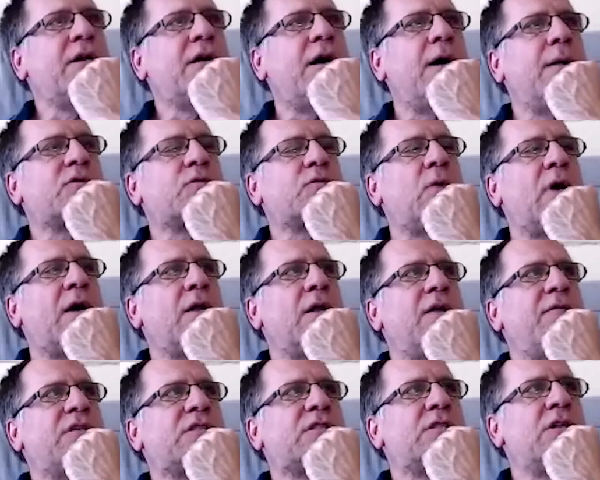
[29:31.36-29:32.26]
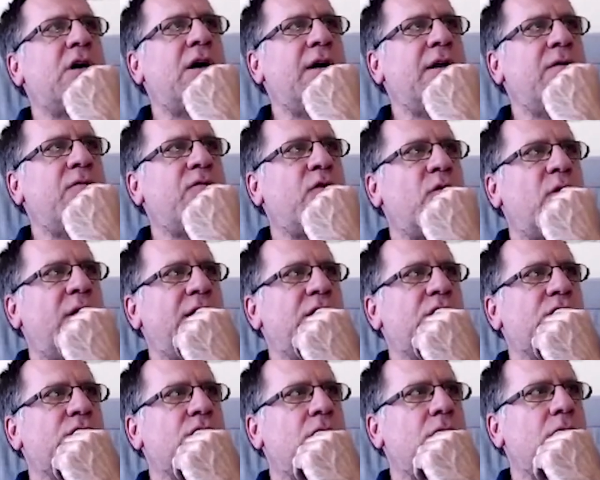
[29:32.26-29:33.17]
comes, well, if it's not
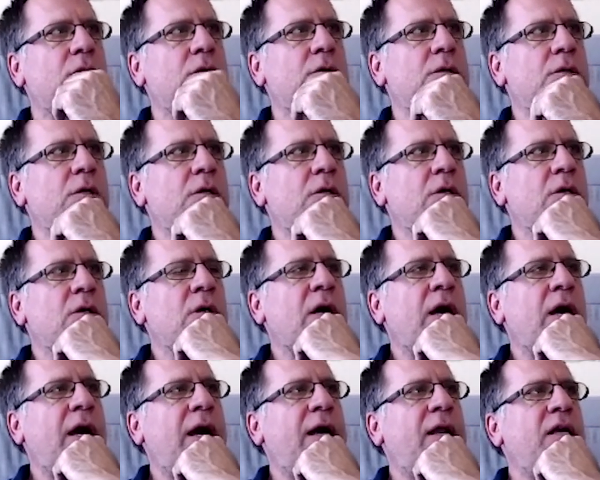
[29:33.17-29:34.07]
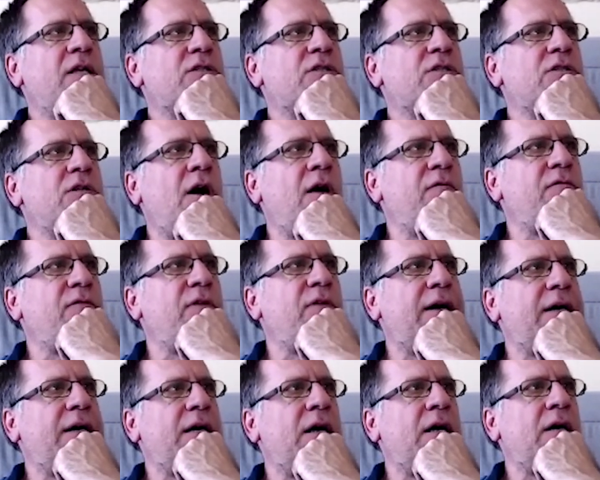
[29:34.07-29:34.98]
inferential and it's not
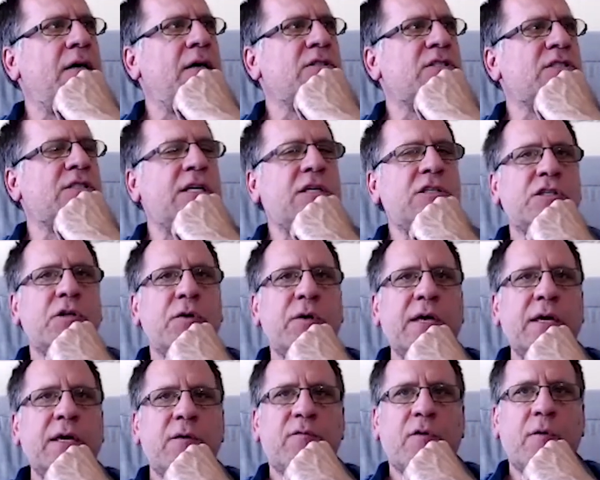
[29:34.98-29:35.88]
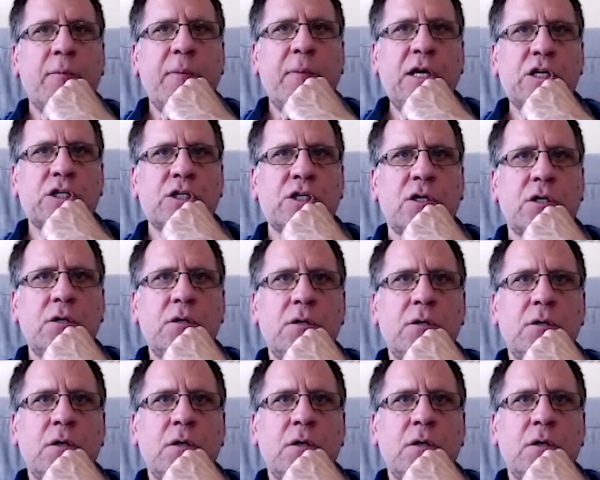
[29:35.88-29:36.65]
via sensory information,